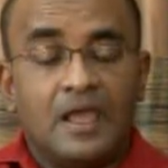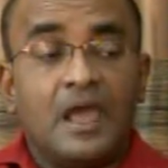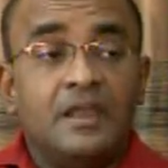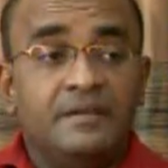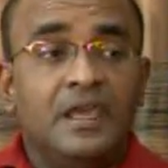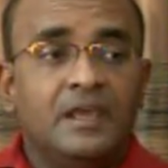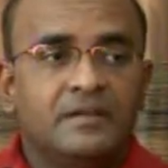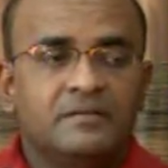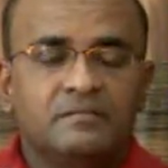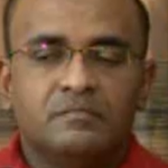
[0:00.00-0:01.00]
and
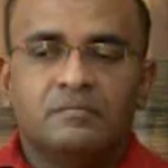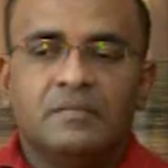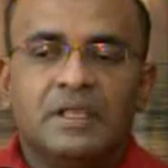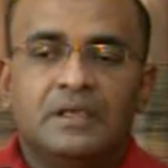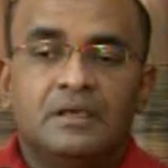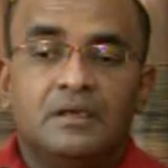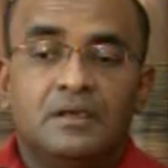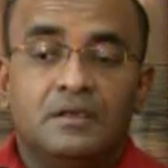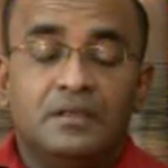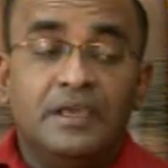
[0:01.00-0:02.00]
then
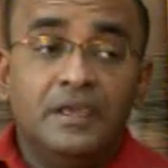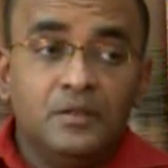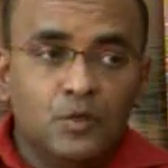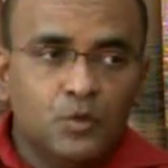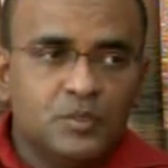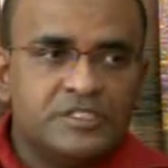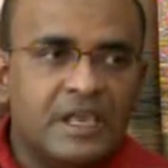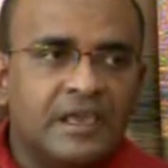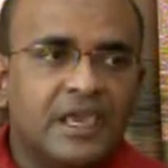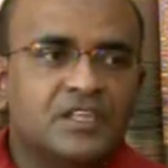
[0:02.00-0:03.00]
Hindus
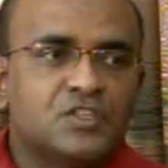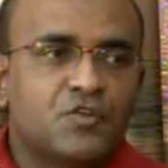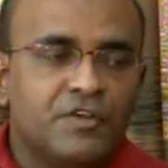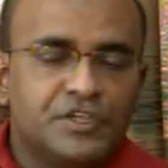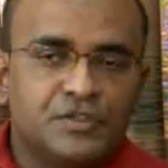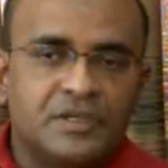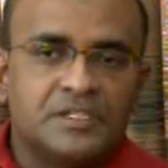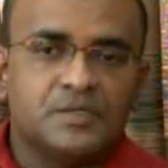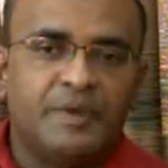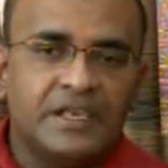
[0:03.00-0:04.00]
against
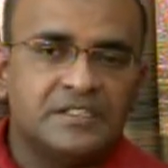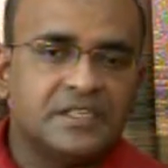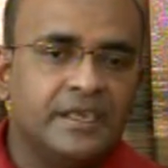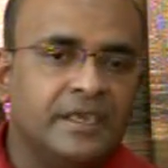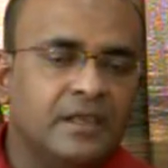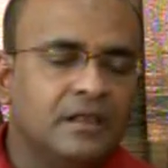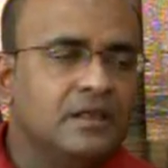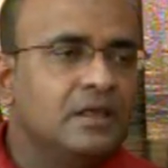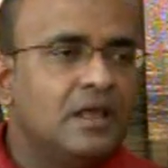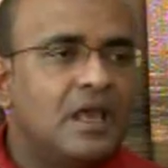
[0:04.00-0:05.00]
Christians by saying
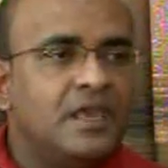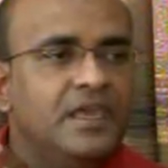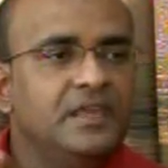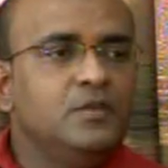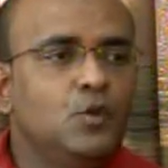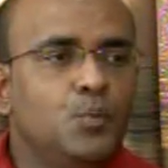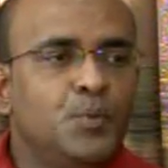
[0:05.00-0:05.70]
a Hindu